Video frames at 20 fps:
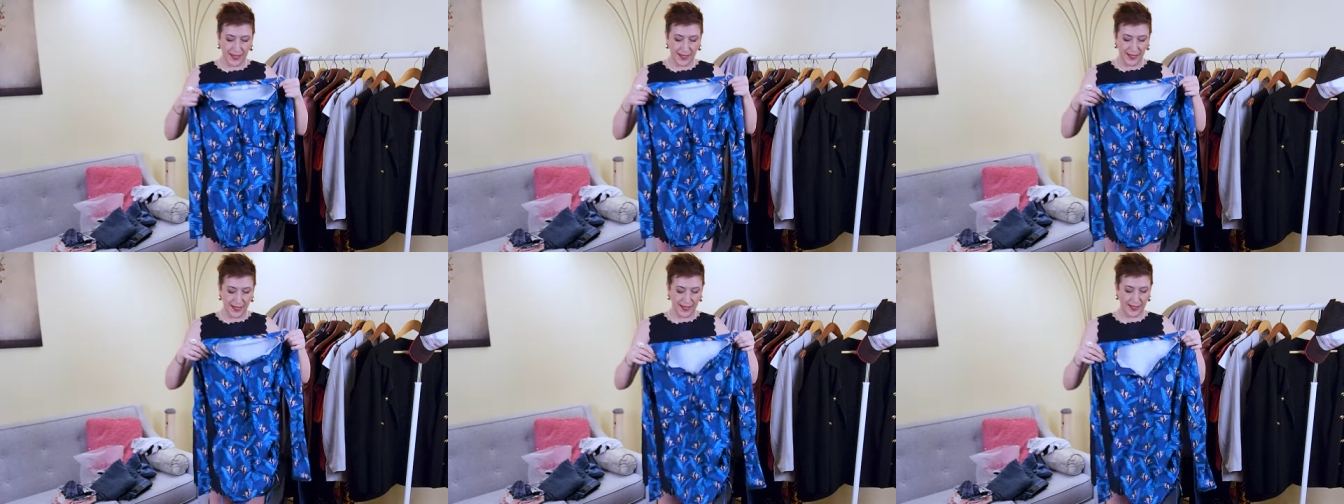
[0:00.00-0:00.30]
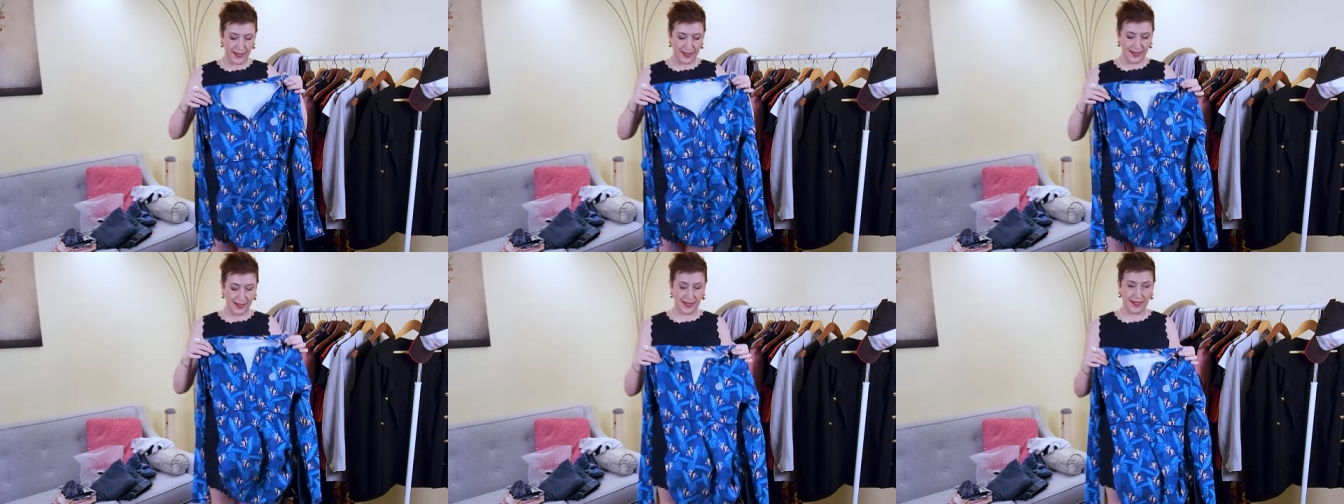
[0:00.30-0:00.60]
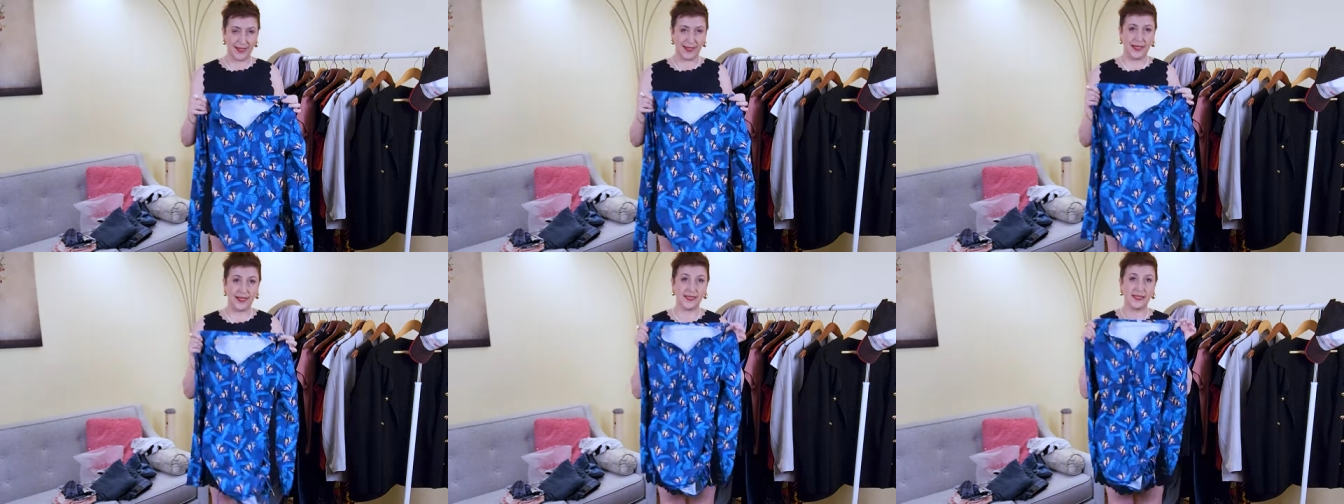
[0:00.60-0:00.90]
And
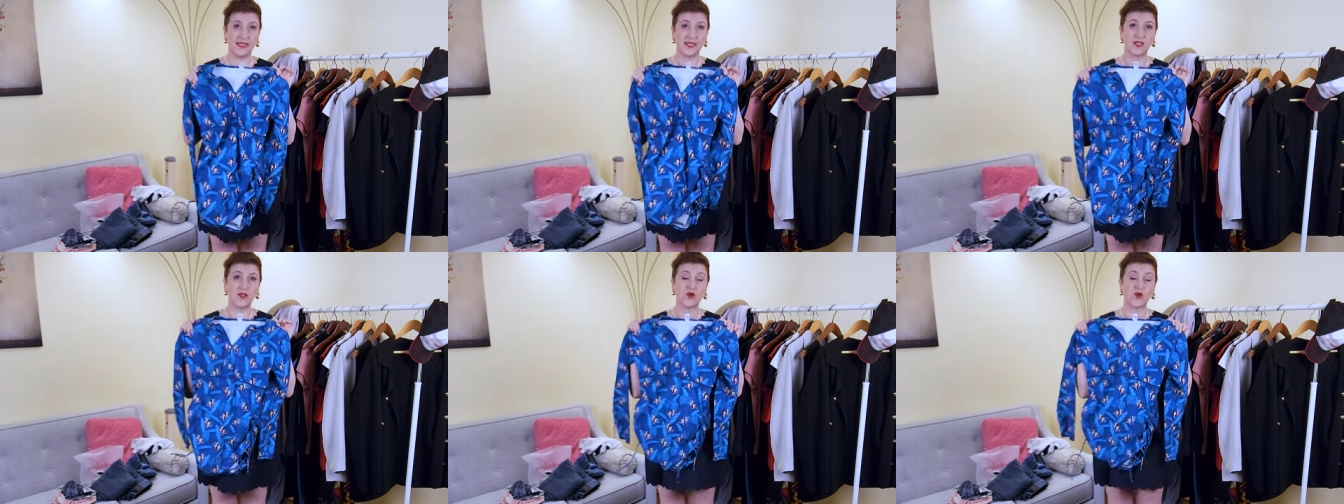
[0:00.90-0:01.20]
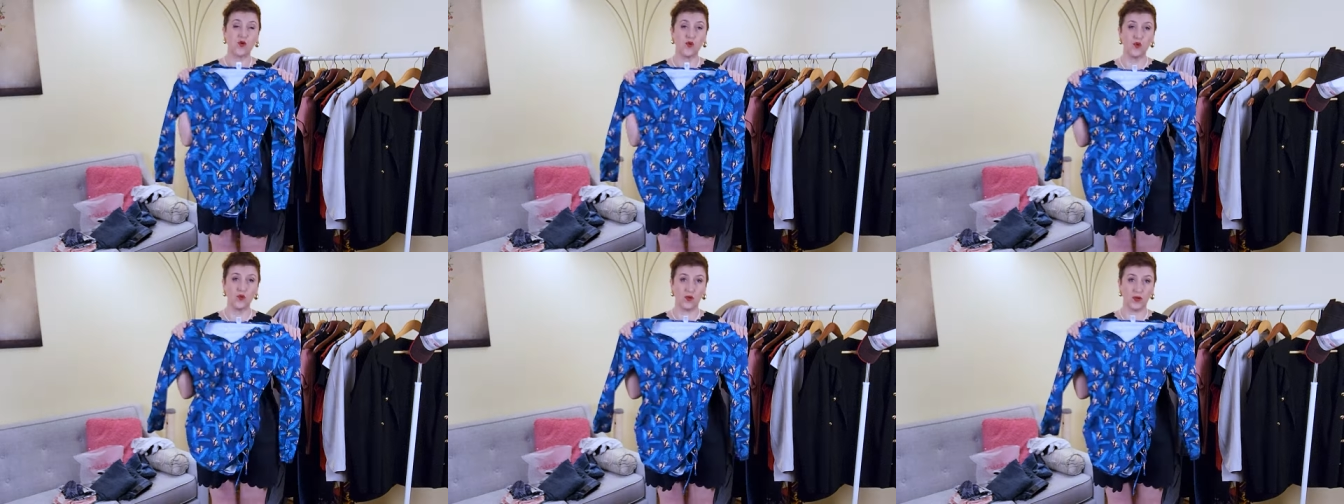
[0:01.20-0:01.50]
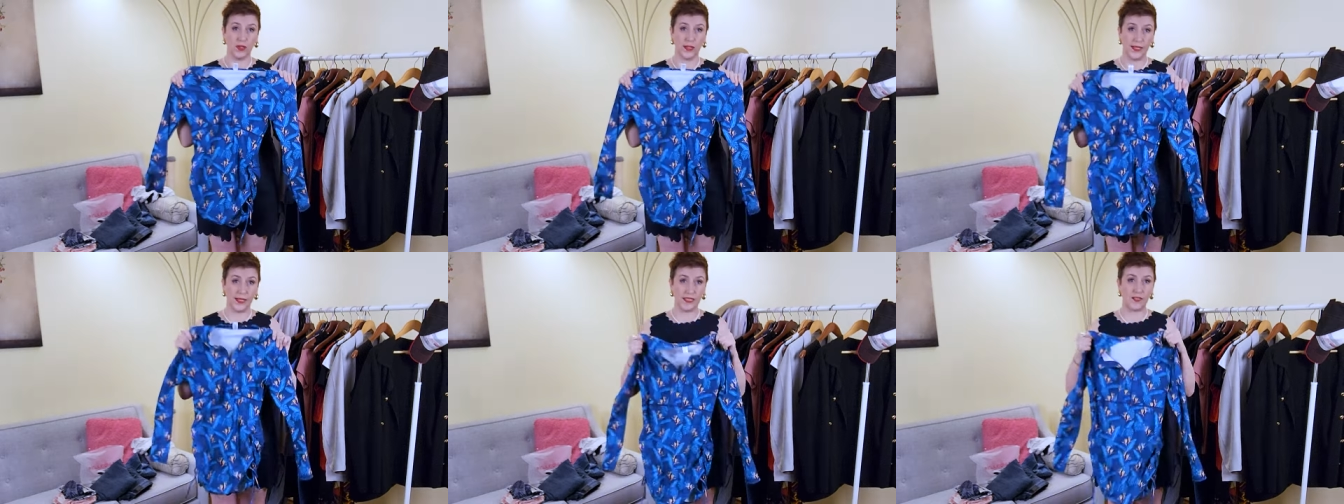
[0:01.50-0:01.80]
it's
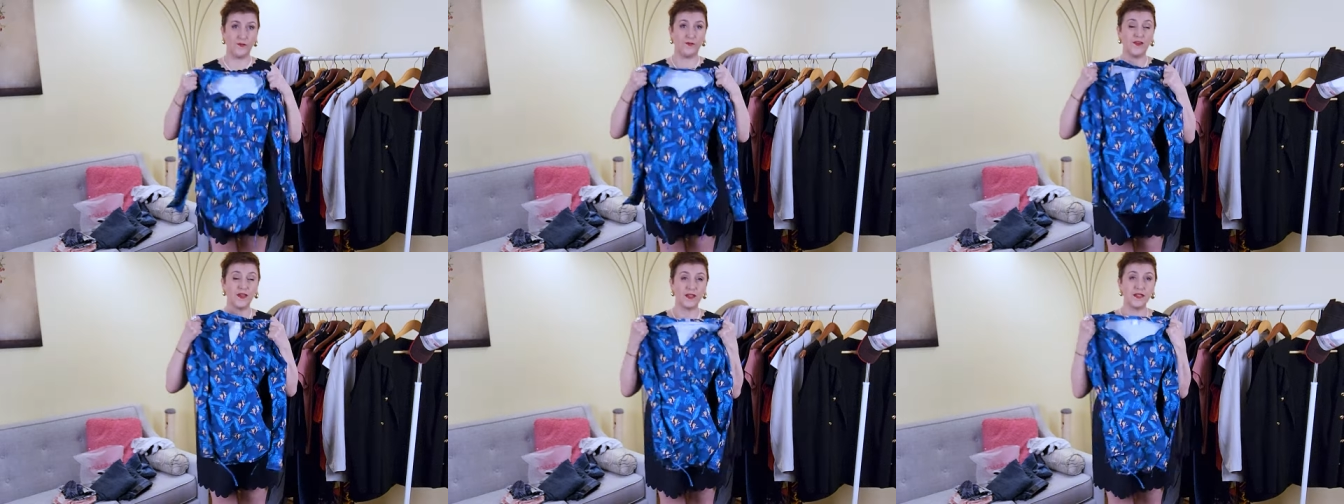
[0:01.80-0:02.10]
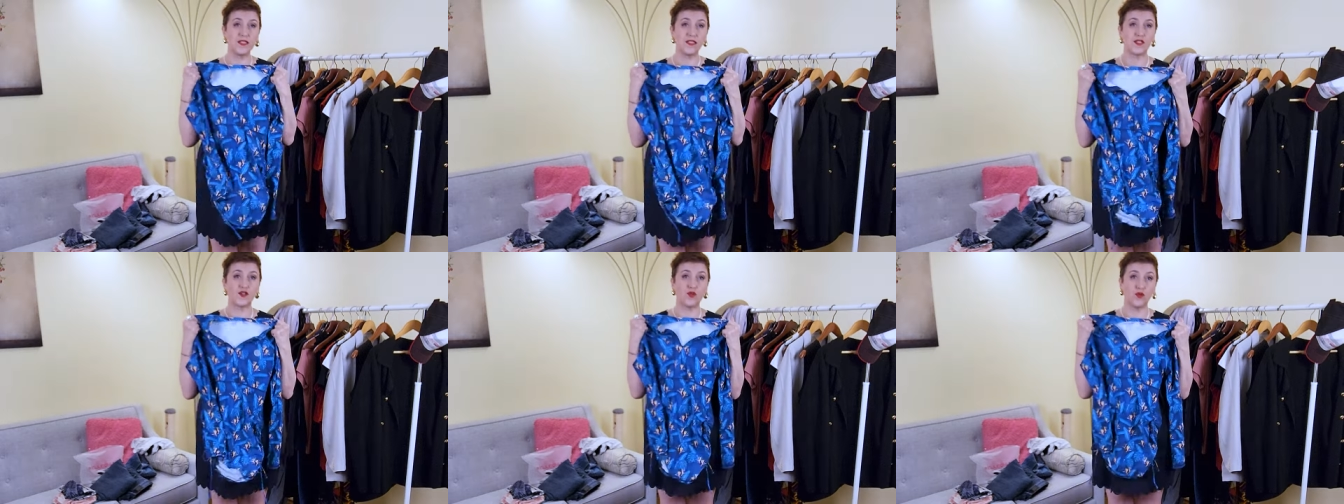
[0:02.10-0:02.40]
cool. It feels